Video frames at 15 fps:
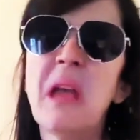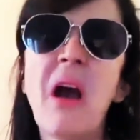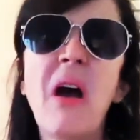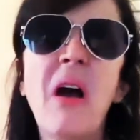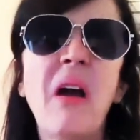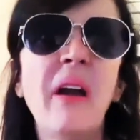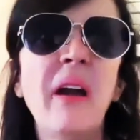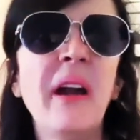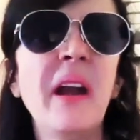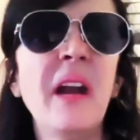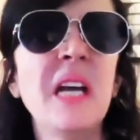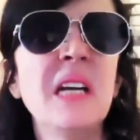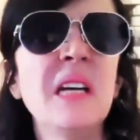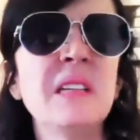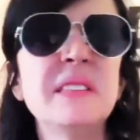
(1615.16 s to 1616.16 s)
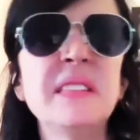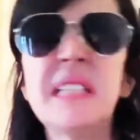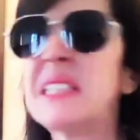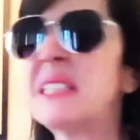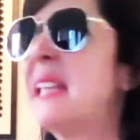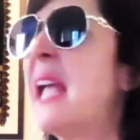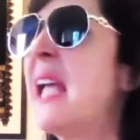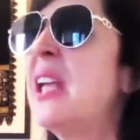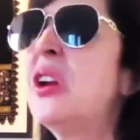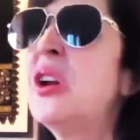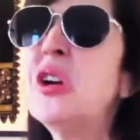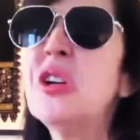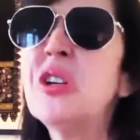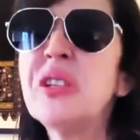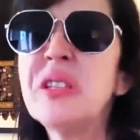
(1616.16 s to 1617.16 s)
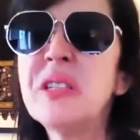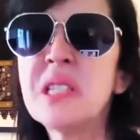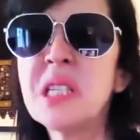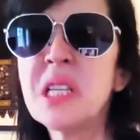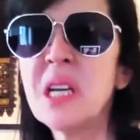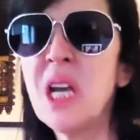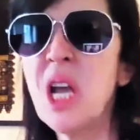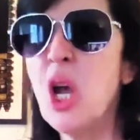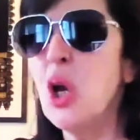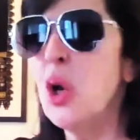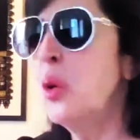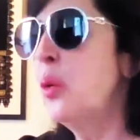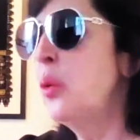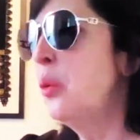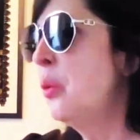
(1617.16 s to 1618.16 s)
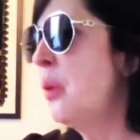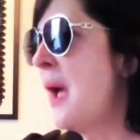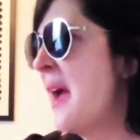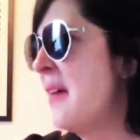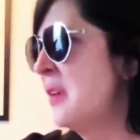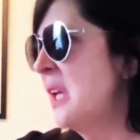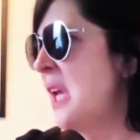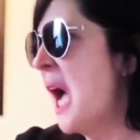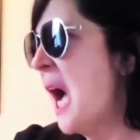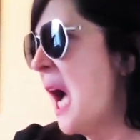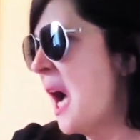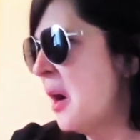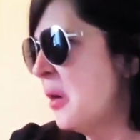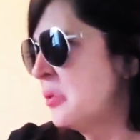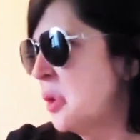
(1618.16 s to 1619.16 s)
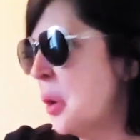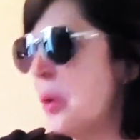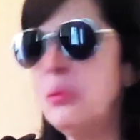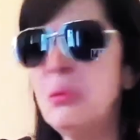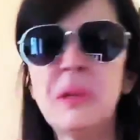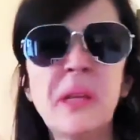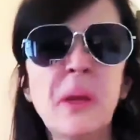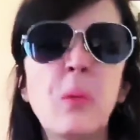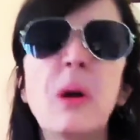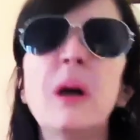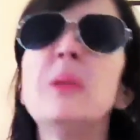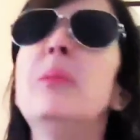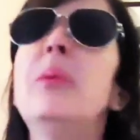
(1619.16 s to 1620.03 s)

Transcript: are dictators who have allowed only one